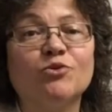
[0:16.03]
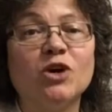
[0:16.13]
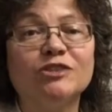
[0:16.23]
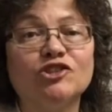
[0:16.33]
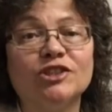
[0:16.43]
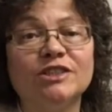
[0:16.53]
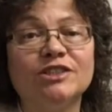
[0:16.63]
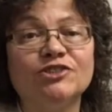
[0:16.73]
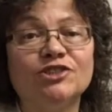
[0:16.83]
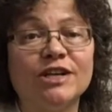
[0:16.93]
watching.
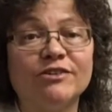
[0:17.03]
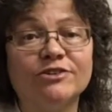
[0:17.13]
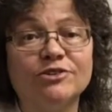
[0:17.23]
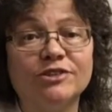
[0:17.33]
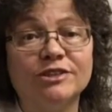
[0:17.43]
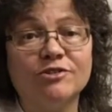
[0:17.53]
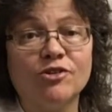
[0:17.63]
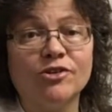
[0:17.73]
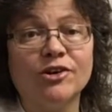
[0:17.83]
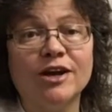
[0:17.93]
It's Sharon, your
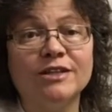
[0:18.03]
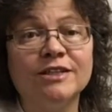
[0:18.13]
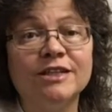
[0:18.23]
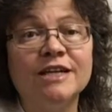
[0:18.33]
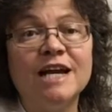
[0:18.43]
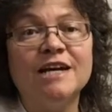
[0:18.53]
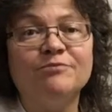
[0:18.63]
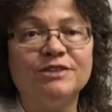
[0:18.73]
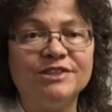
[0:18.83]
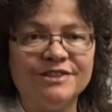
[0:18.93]
guitar guide,
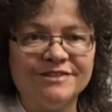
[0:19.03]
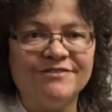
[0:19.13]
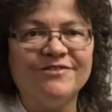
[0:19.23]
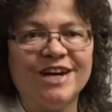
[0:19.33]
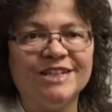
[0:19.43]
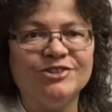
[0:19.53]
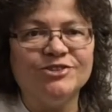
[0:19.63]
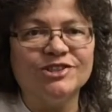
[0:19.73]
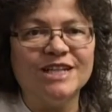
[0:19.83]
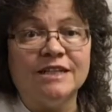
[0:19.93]
helping you find
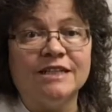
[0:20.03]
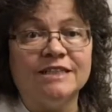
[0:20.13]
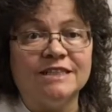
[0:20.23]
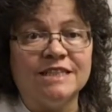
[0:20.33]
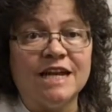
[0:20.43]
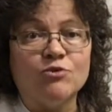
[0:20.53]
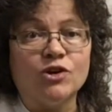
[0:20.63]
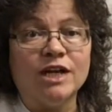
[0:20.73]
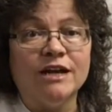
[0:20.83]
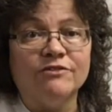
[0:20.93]
your sound. And today we're
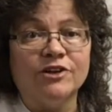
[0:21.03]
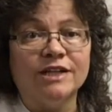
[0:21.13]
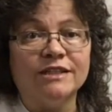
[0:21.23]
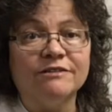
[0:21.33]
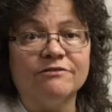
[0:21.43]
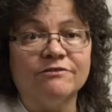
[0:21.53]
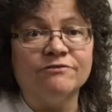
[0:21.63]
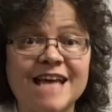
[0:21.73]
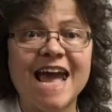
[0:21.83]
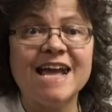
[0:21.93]
covering
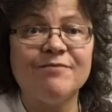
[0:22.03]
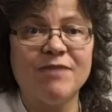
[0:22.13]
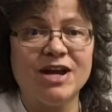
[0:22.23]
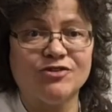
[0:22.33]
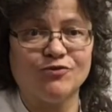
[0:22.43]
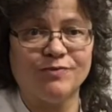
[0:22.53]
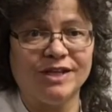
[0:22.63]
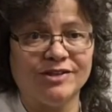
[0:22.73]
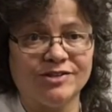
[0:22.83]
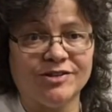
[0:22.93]
A minor
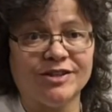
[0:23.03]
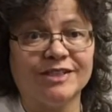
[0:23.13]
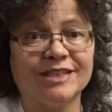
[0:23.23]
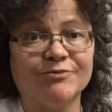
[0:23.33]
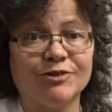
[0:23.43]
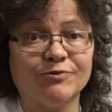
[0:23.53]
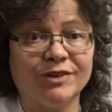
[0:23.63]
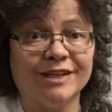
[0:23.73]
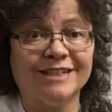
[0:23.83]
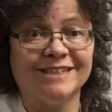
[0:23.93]
pentatonic that we're
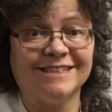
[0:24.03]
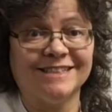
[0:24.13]
playing.